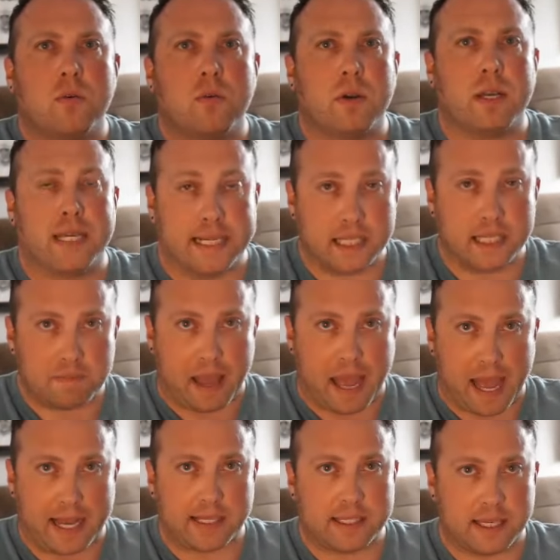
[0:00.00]
is
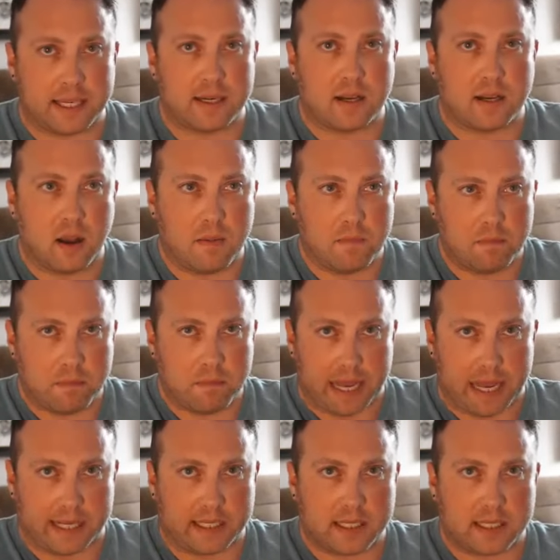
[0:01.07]
past income
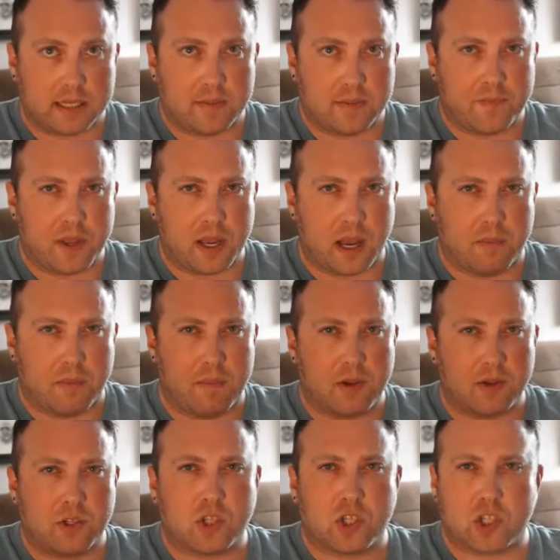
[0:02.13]
based.
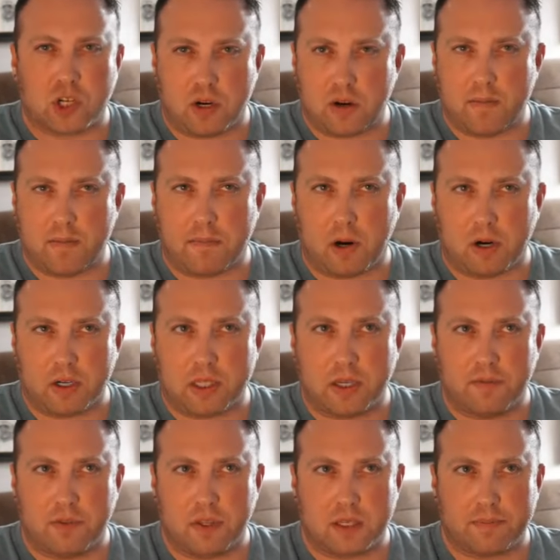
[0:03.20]
Certain parts
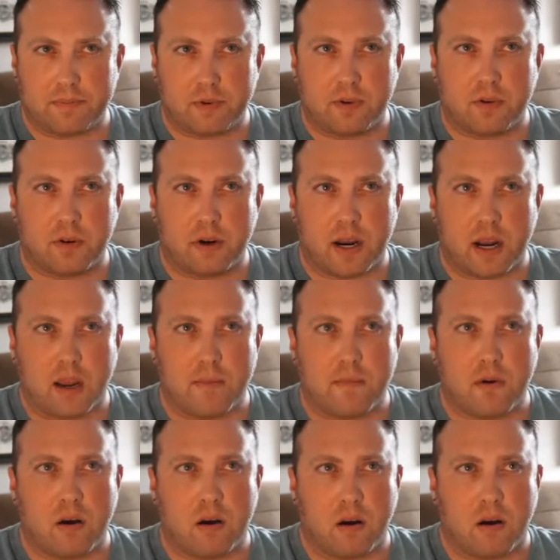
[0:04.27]
of this
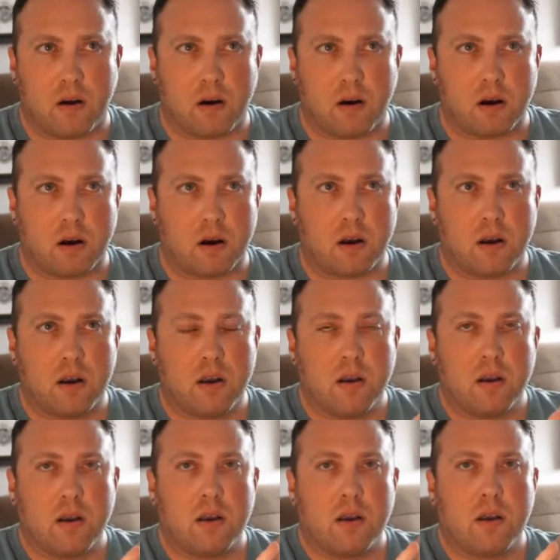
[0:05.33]
program are
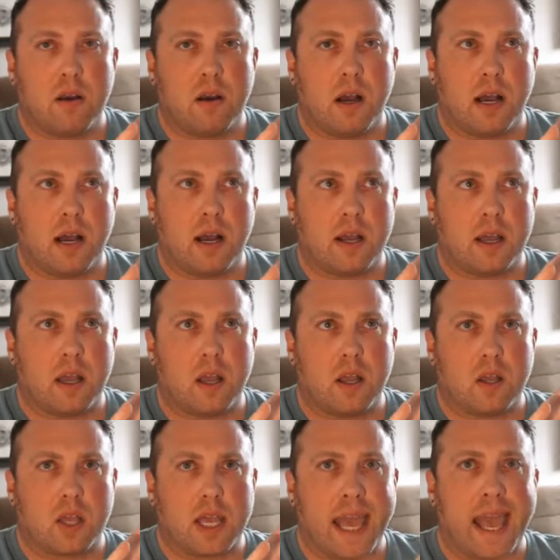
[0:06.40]
I
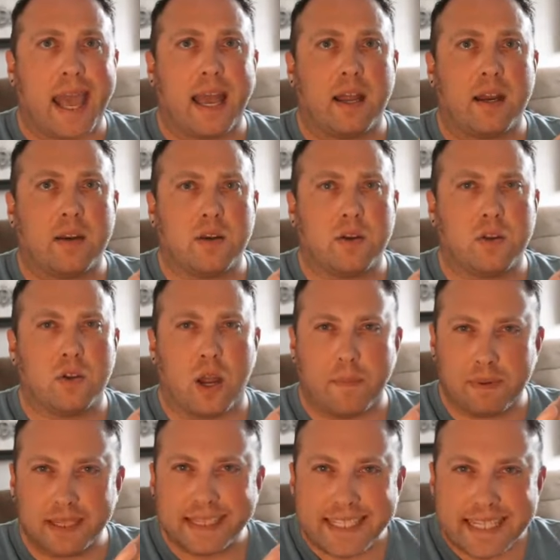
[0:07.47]

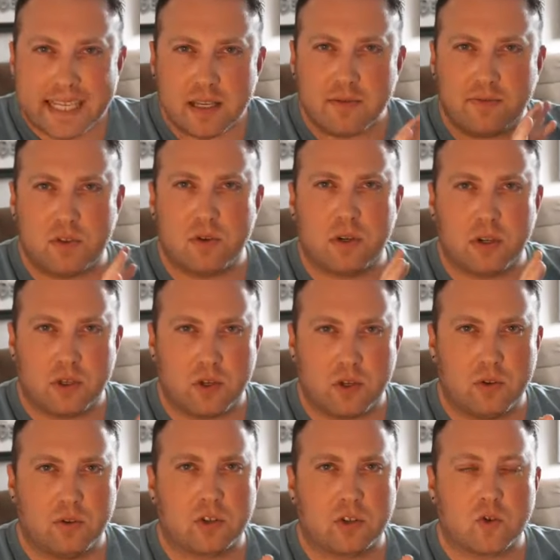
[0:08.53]
believe you can
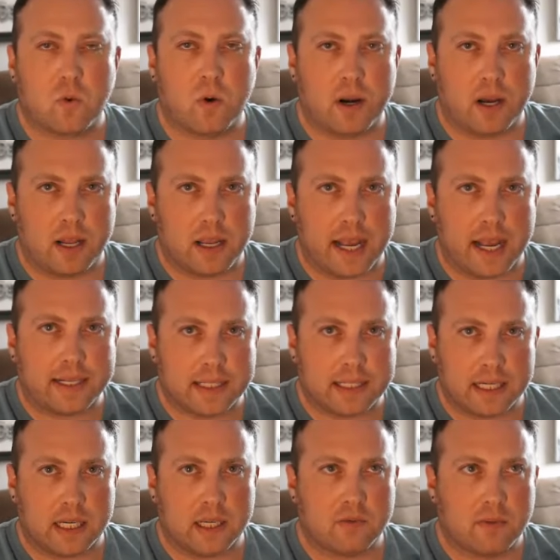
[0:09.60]
use
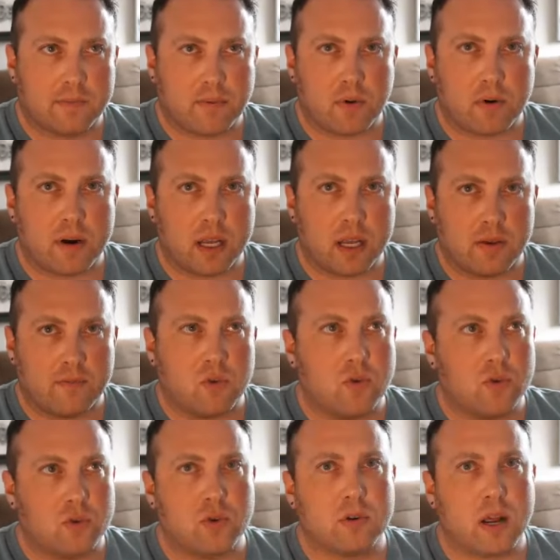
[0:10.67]
2018 reporting if you
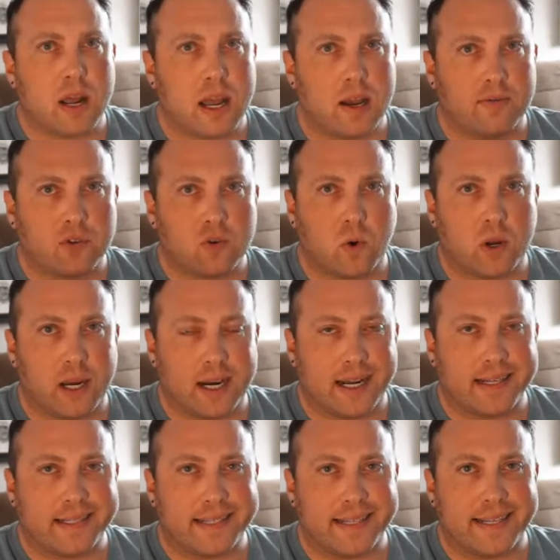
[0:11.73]
do not have
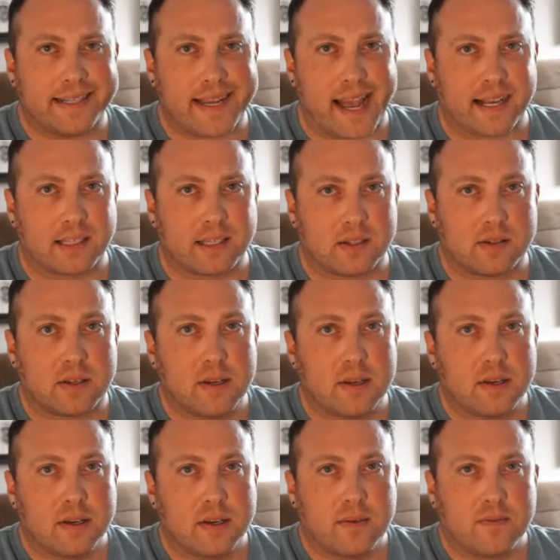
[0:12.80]
2019 taxes
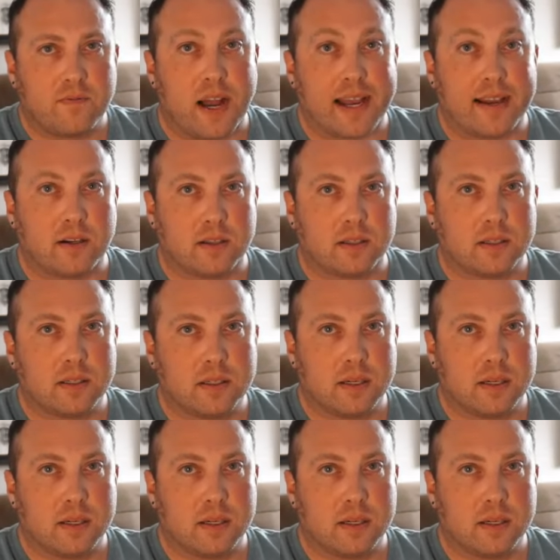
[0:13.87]
filed